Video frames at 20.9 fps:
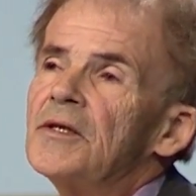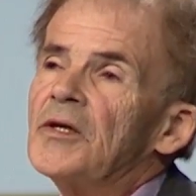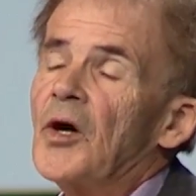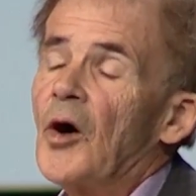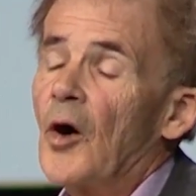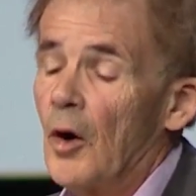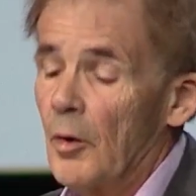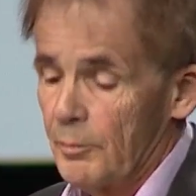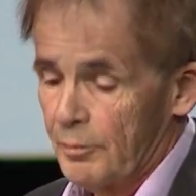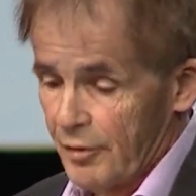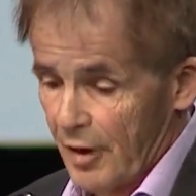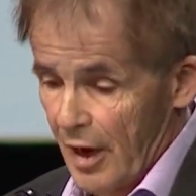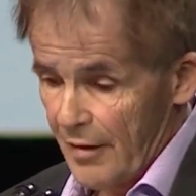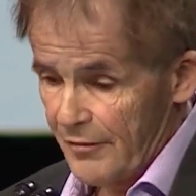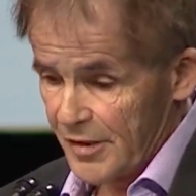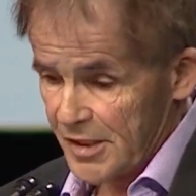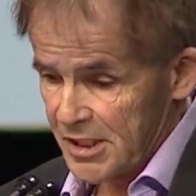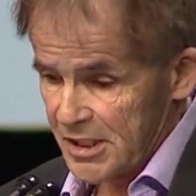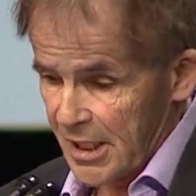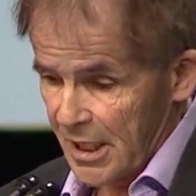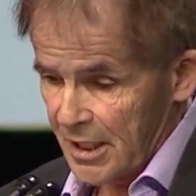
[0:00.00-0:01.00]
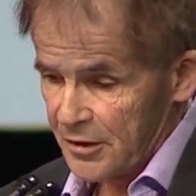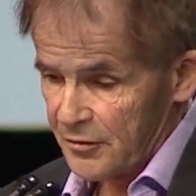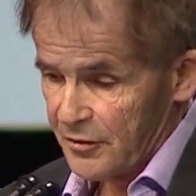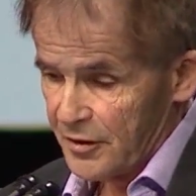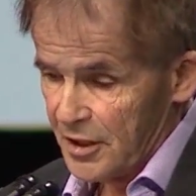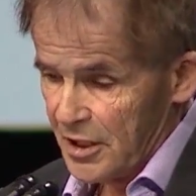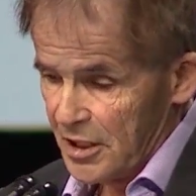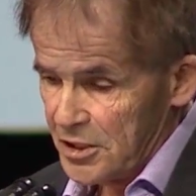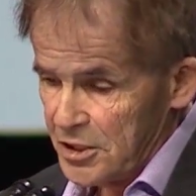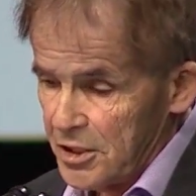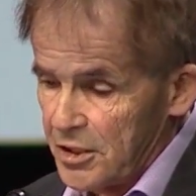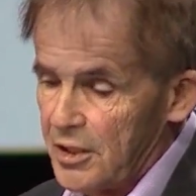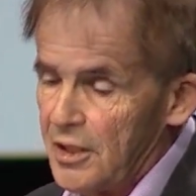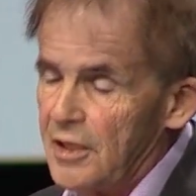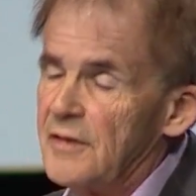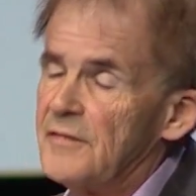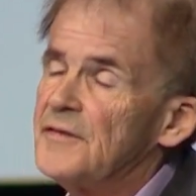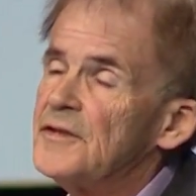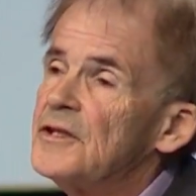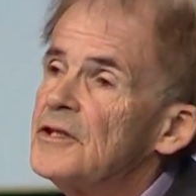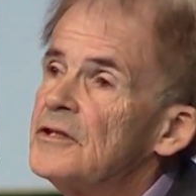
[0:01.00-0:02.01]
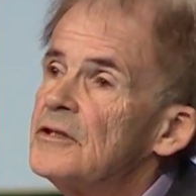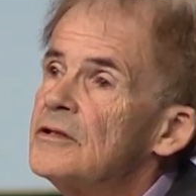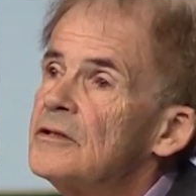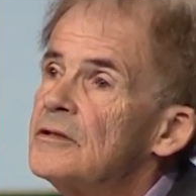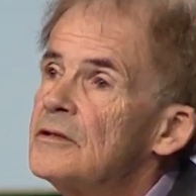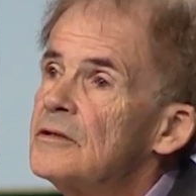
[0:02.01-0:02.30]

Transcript: on private sector initiatives,